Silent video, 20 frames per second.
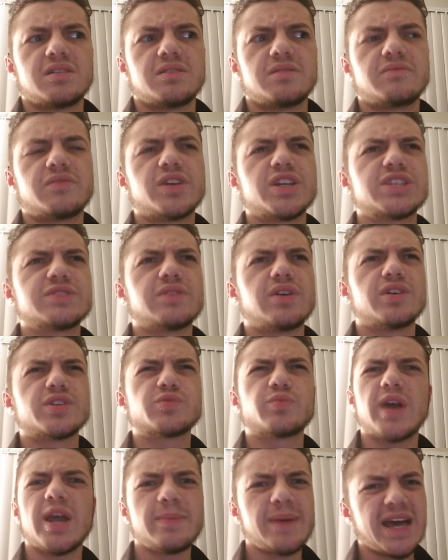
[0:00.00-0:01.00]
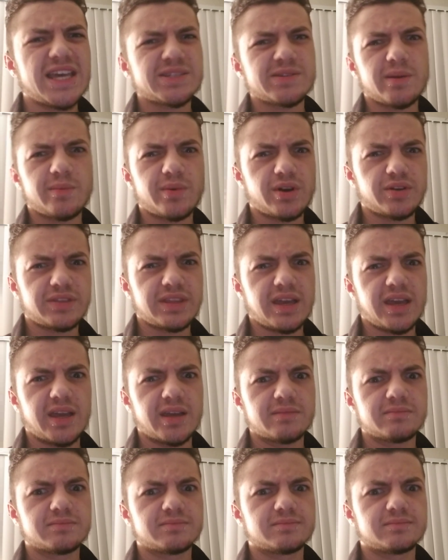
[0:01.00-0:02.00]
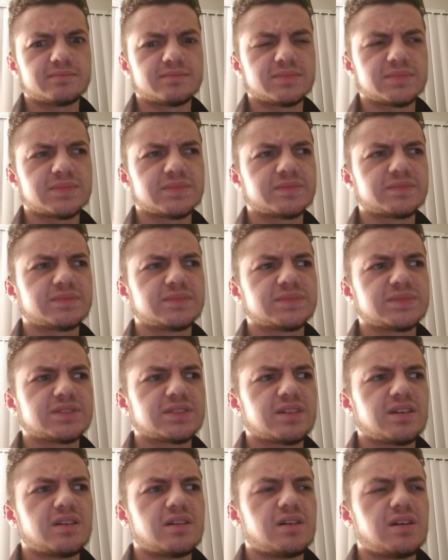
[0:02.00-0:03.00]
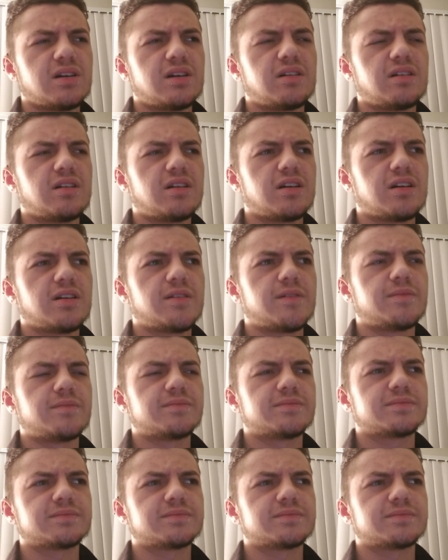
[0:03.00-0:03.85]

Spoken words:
first of all, it's way past my birthday. And